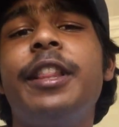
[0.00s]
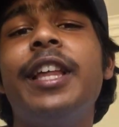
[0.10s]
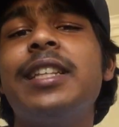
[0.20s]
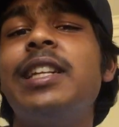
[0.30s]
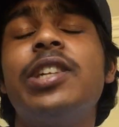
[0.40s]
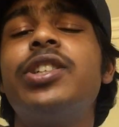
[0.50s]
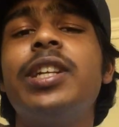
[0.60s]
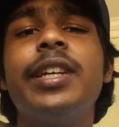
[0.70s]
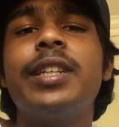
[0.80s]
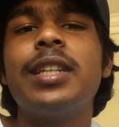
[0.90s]
That's
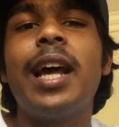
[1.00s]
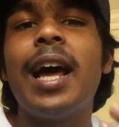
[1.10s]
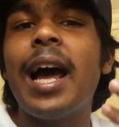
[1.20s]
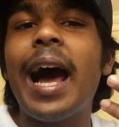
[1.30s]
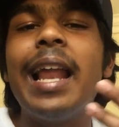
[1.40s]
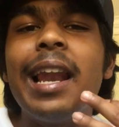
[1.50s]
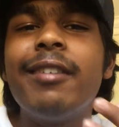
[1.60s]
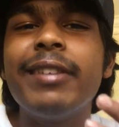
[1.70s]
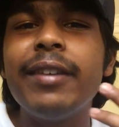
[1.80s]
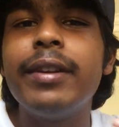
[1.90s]
literally it. I
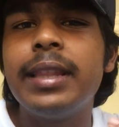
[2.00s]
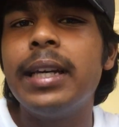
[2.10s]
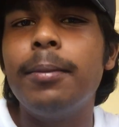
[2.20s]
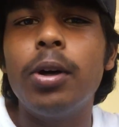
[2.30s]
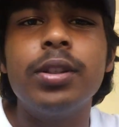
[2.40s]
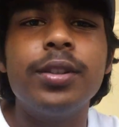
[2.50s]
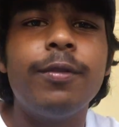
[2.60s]
love everything about this